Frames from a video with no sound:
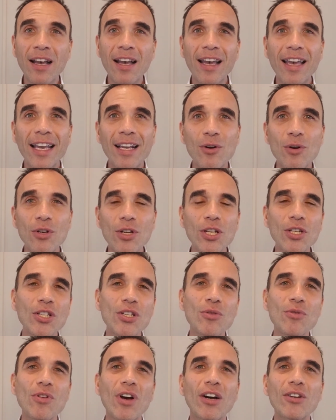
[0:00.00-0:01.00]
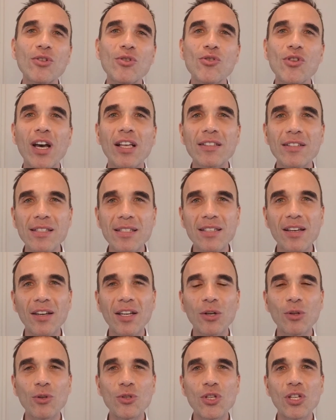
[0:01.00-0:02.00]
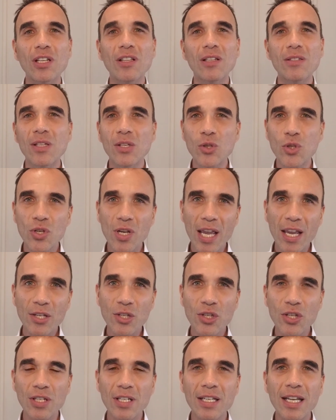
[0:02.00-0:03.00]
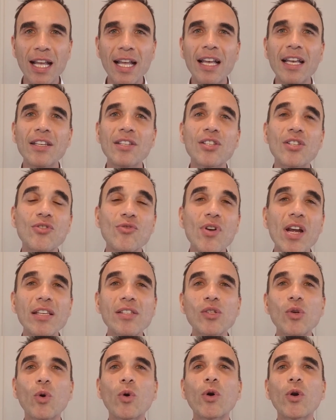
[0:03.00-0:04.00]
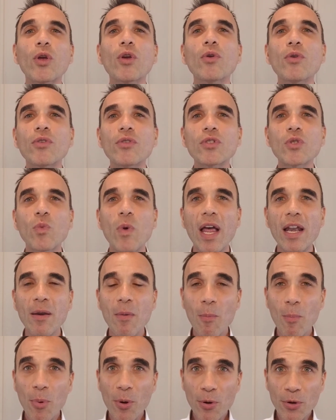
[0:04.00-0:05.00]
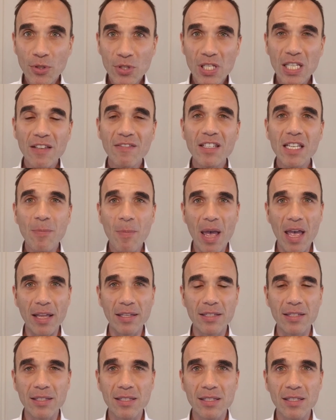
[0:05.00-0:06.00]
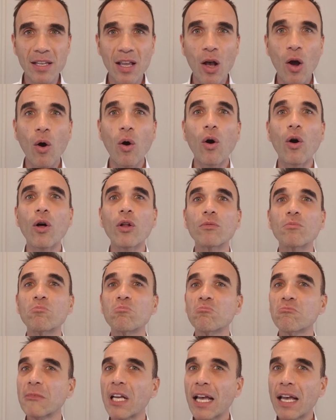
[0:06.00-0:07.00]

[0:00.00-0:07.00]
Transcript: According to Australian Psychological Association, stress occurs when perceived demands on,